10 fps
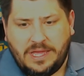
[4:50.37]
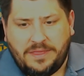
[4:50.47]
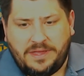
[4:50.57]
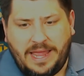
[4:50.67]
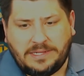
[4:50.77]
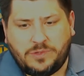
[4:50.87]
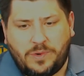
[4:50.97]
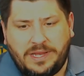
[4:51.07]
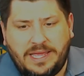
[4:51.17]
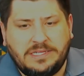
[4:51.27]
The next
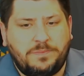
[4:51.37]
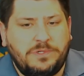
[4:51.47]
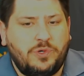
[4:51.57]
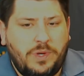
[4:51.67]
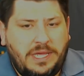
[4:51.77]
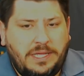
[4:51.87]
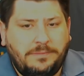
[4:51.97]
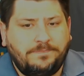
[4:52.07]
one is between